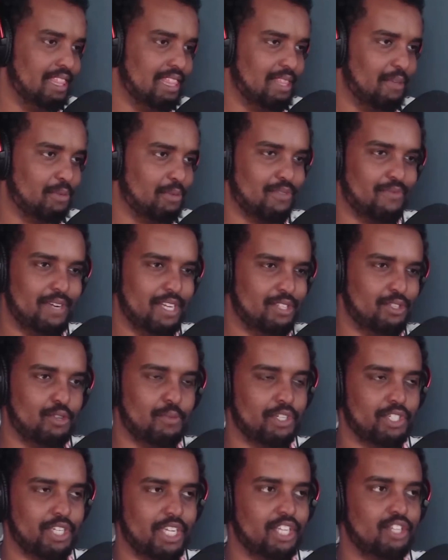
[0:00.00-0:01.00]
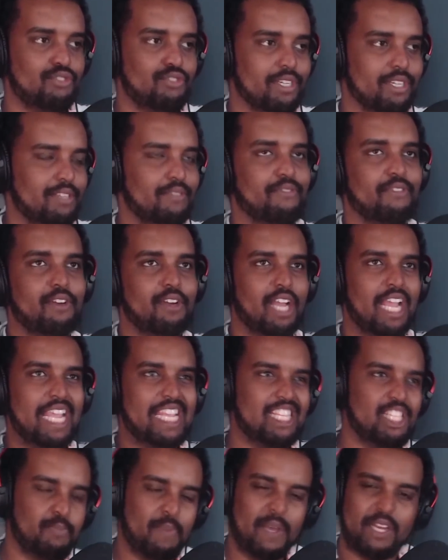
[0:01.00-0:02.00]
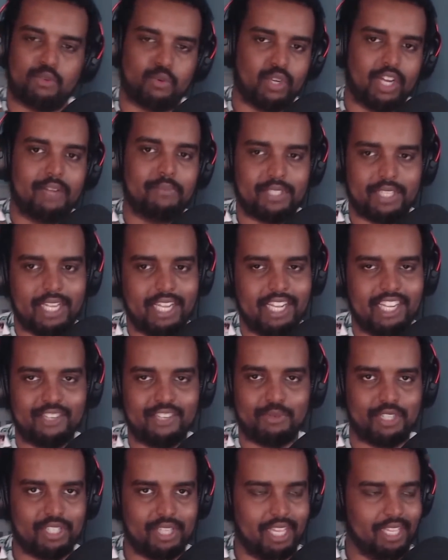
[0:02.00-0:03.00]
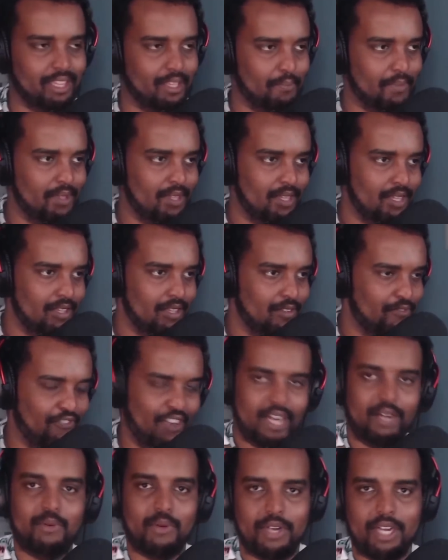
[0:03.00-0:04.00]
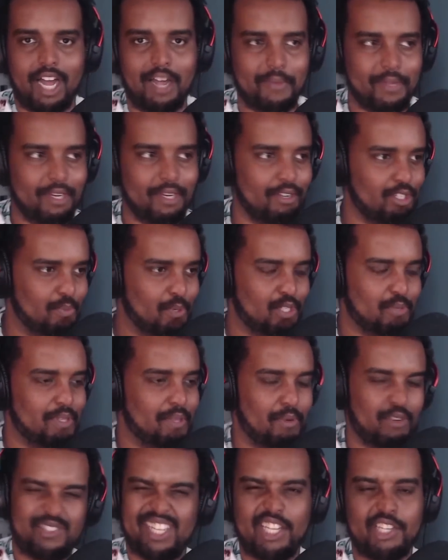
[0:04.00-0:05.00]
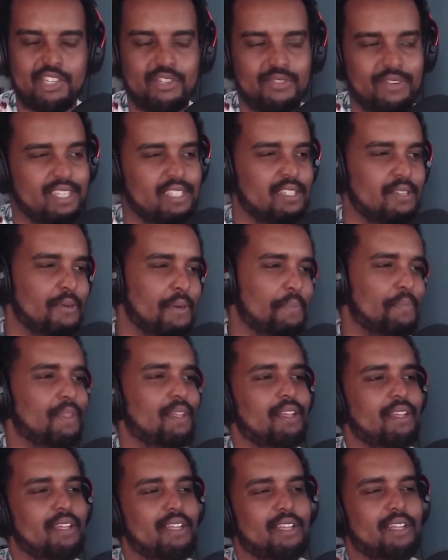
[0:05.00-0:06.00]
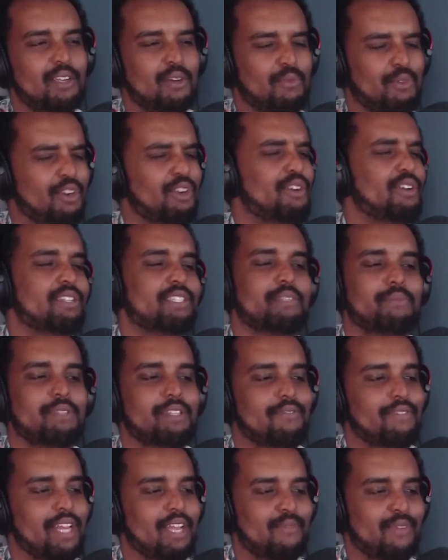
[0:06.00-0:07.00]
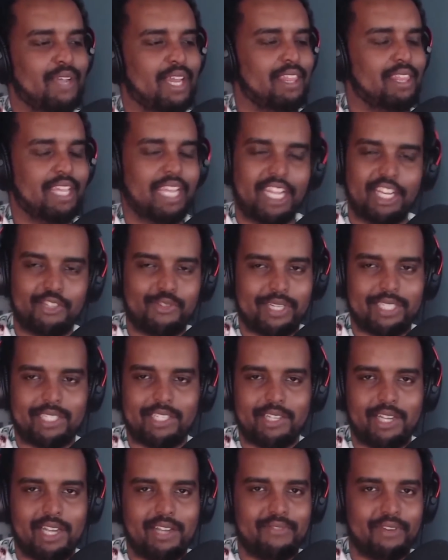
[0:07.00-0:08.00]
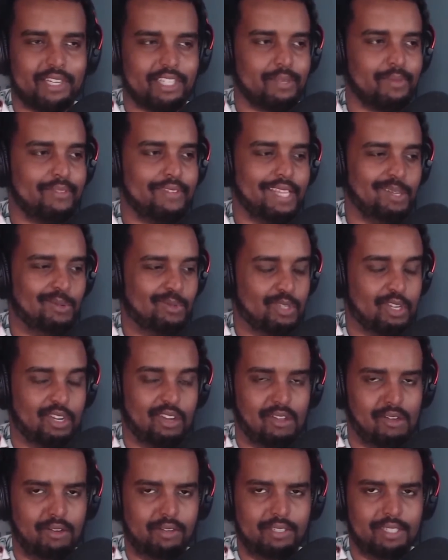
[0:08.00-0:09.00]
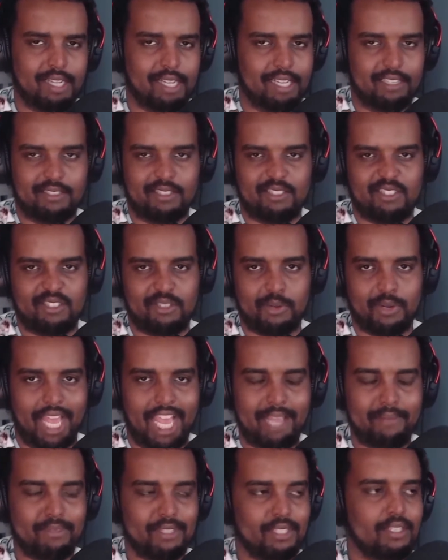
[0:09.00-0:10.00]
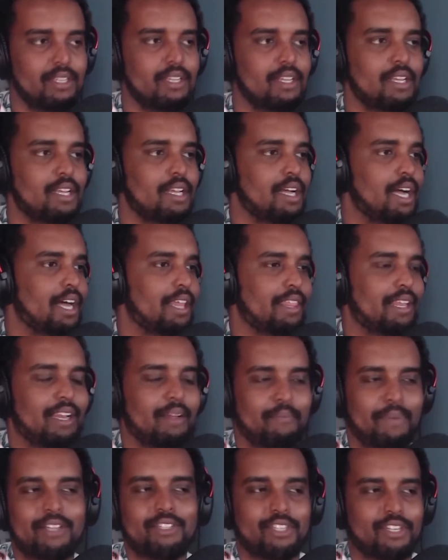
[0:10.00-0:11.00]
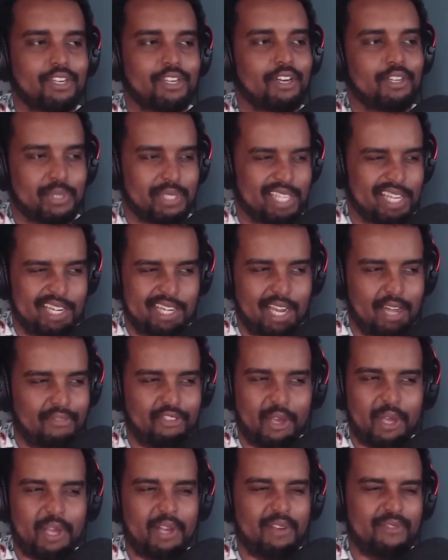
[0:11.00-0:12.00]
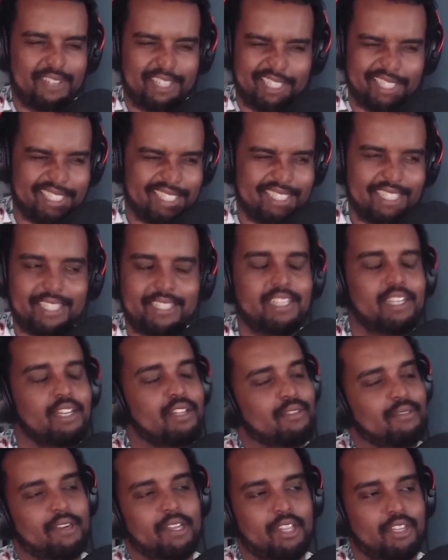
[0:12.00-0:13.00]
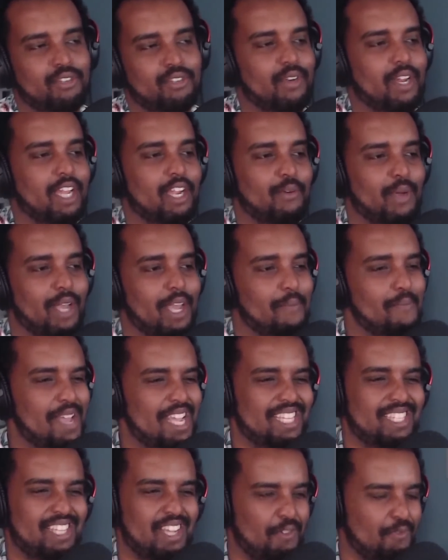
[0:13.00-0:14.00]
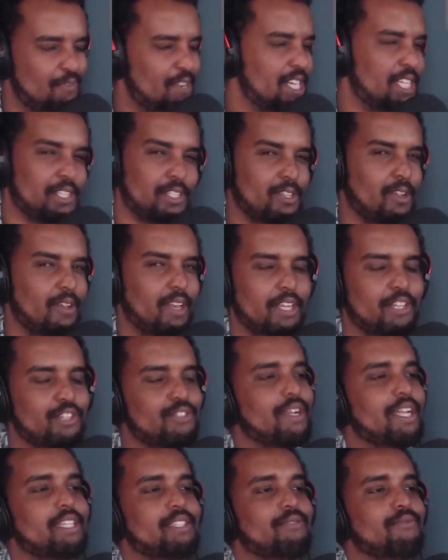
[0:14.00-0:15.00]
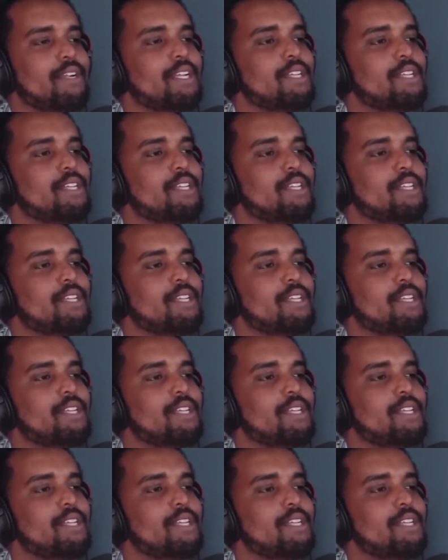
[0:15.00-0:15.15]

wasn't really too much interest for a special cup stage, which is like the final cup, you know, it's supposed to be the most interesting one. Wario Colosseum didn't really have anything interesting going for it except the fact that it was long and two laps. I feel like Bowser Castle was enough going for it consistently throughout the track where it makes it a really solid track to race